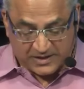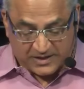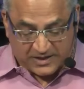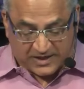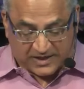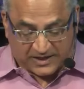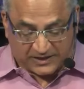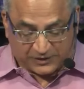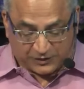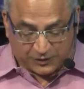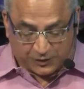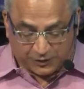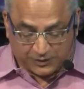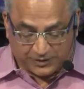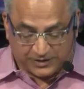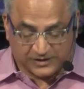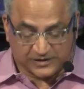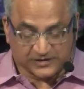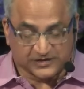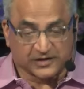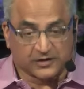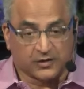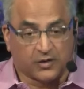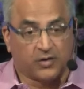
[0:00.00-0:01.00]
and
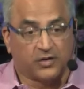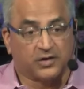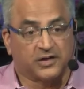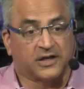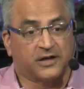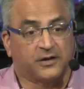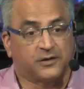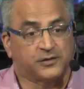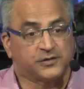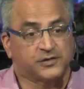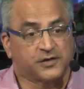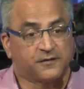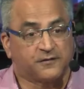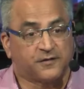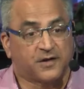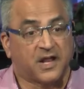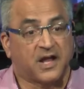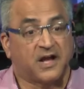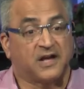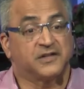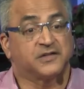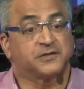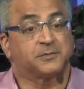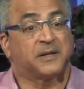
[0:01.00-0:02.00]
goodness in all areas of our
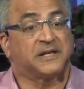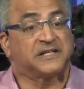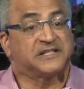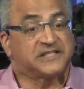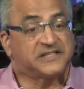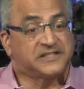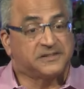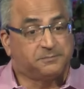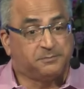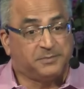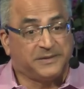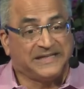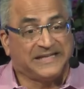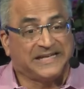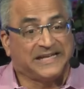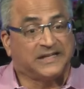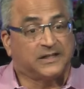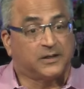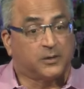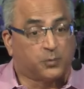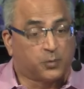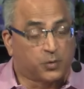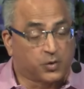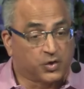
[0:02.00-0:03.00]
lives by speaking the
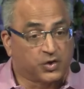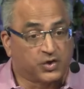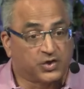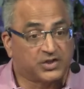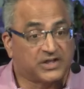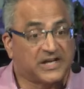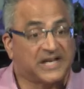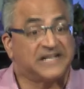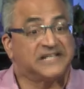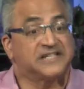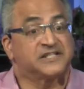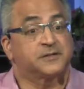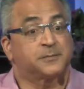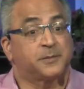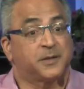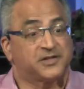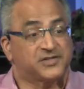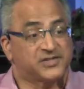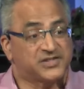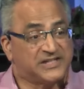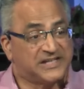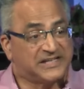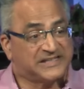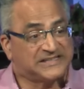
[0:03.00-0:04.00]
word and
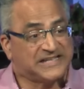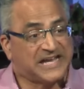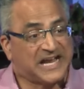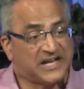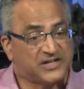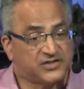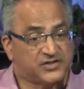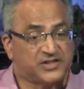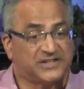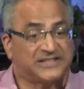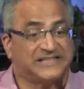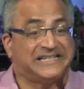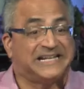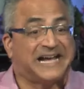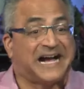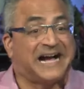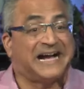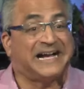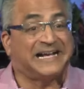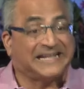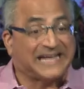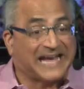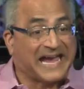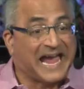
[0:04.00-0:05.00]
especially attaching the
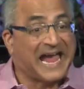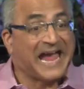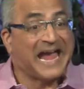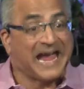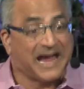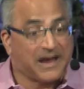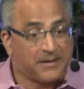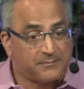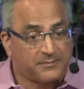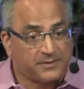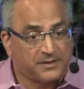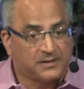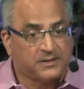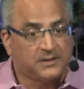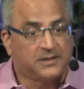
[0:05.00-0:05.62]
I am